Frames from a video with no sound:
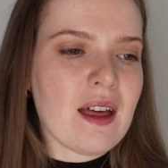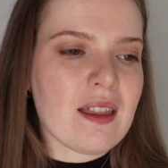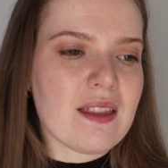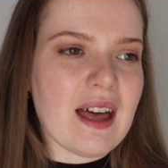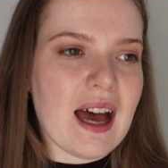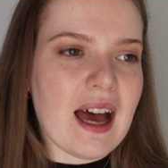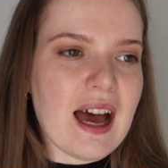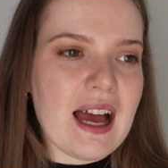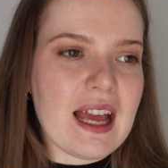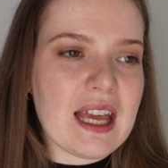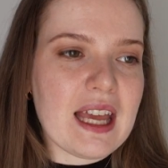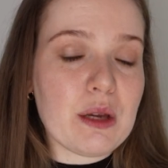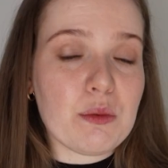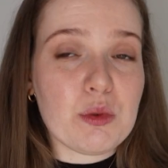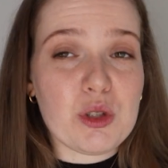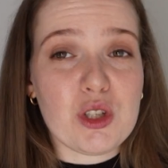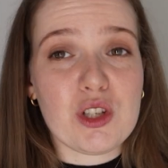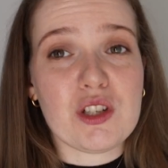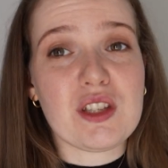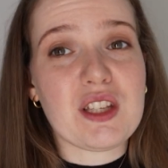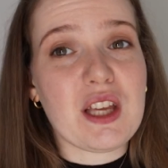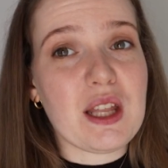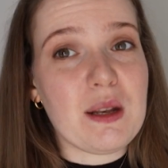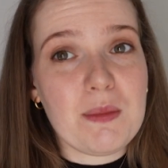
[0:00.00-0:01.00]
that it was
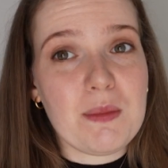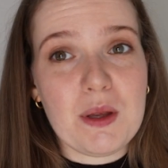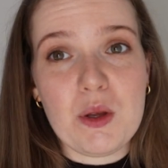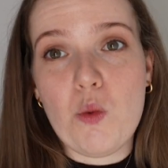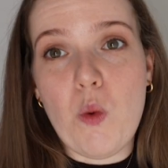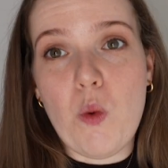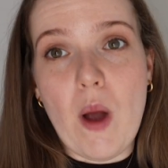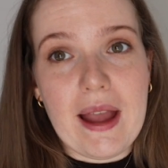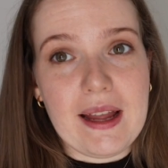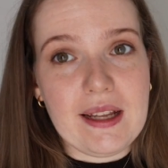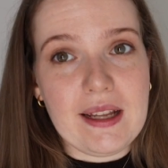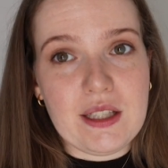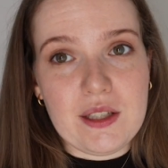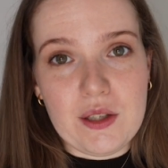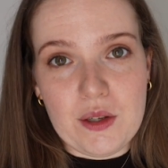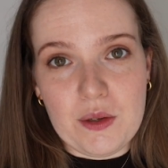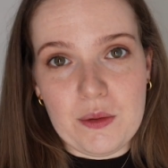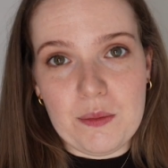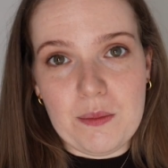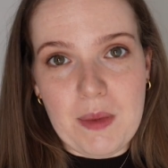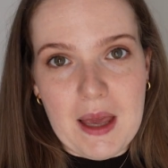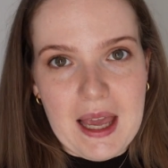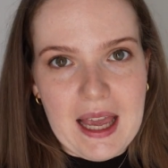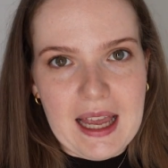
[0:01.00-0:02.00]
just going to be way too
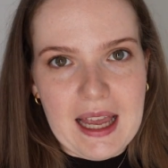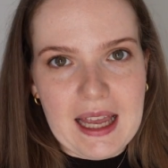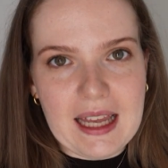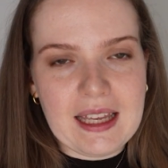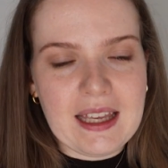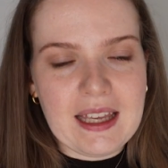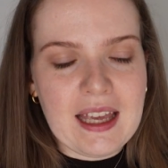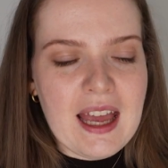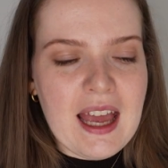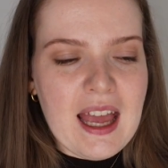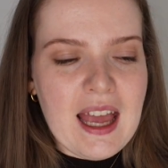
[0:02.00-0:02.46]
big.